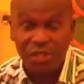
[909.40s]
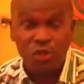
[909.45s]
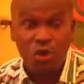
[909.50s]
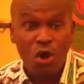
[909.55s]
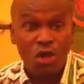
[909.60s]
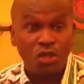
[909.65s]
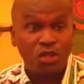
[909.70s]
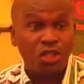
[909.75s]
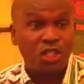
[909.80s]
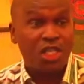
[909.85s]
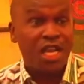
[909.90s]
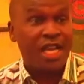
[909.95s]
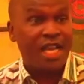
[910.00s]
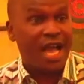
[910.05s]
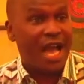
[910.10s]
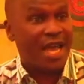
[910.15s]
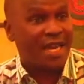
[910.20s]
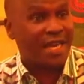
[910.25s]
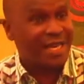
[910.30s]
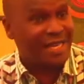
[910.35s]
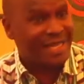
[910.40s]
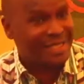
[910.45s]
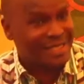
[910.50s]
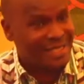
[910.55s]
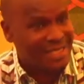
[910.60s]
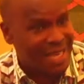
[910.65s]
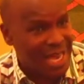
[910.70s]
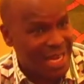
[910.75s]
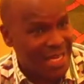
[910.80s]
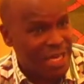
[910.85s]
going to take an
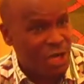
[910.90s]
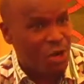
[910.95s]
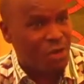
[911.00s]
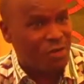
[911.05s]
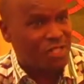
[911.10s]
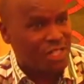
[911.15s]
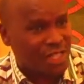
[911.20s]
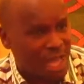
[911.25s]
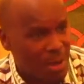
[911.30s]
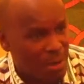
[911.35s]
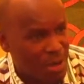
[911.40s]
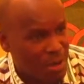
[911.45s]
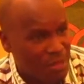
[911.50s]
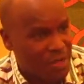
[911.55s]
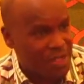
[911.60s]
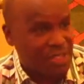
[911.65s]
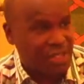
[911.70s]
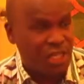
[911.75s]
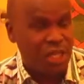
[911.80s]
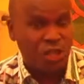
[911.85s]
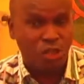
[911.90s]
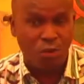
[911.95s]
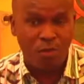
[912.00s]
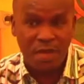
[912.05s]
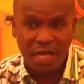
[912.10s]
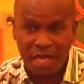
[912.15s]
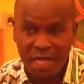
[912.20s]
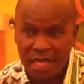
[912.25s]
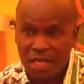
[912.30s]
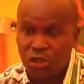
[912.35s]
understanding of some of these things to
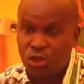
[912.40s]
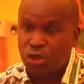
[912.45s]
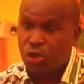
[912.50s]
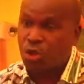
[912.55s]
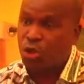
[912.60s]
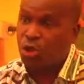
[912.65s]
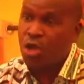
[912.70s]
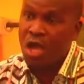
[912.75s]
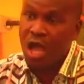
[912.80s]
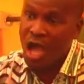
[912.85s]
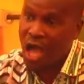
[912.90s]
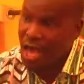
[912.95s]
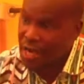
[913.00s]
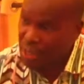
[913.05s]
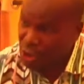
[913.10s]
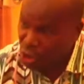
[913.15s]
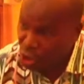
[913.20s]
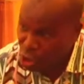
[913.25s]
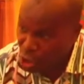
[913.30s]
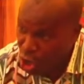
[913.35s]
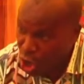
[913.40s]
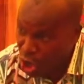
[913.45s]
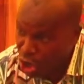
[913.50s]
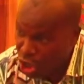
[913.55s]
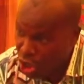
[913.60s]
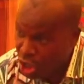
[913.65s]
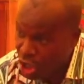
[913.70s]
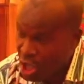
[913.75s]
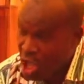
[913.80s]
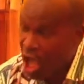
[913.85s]
begin to
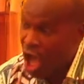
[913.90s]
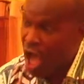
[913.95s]
unlock.